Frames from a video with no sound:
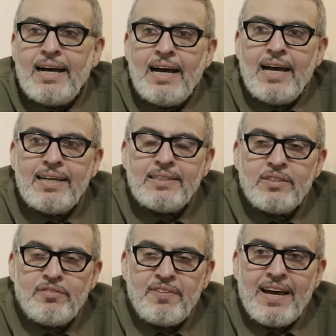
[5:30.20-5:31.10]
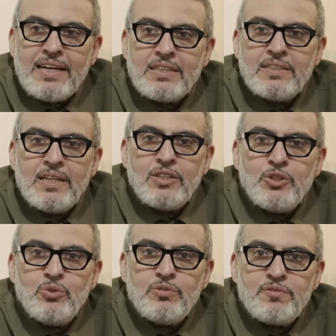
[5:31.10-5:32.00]
and the fact that
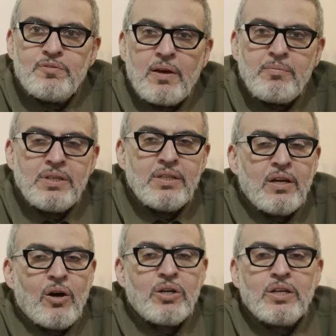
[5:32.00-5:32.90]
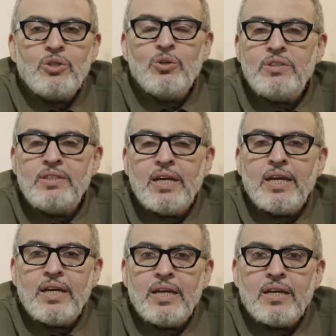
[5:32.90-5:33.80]
you've, I mean, on a good
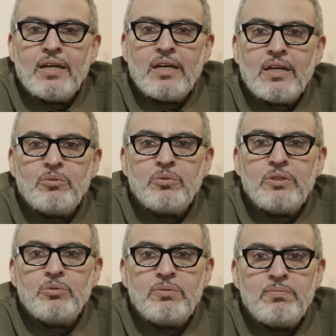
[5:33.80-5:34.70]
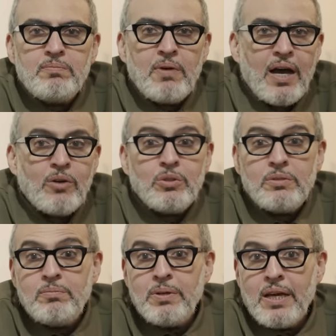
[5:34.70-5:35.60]
day, I
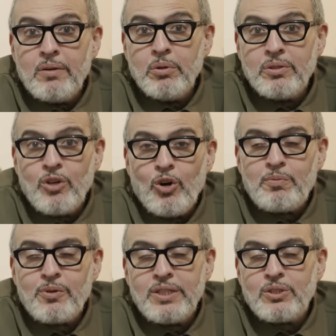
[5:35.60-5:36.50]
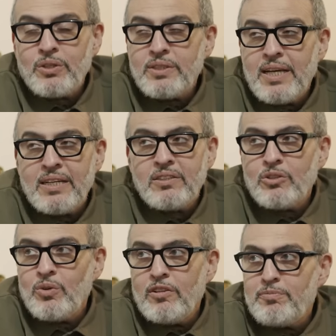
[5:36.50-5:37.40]
would be able to operate on 10 to
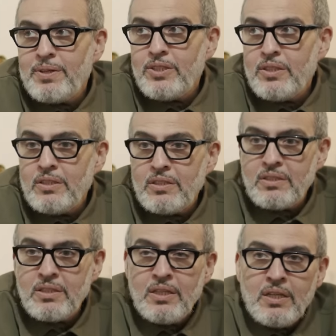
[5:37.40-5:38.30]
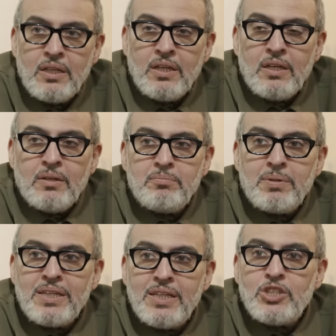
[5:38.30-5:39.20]
12 patients.
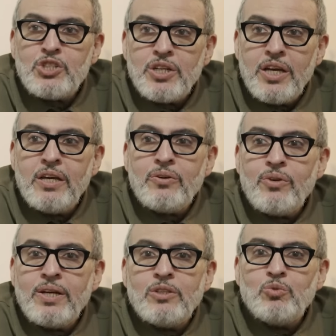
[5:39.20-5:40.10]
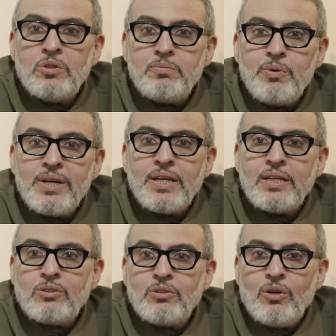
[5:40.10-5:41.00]
But each air raid would bring
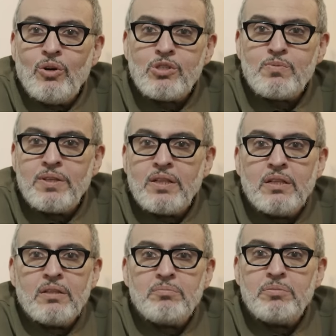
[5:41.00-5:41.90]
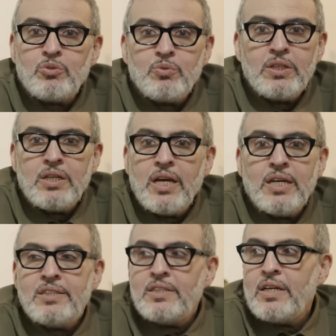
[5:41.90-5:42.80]
into the hospital between
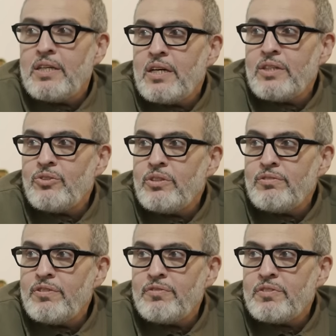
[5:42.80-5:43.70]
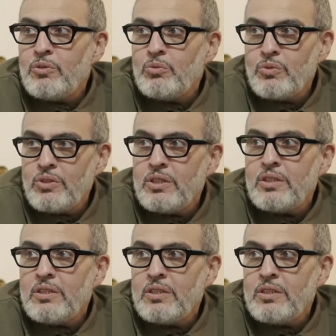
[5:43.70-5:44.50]
80 and 150 wounded.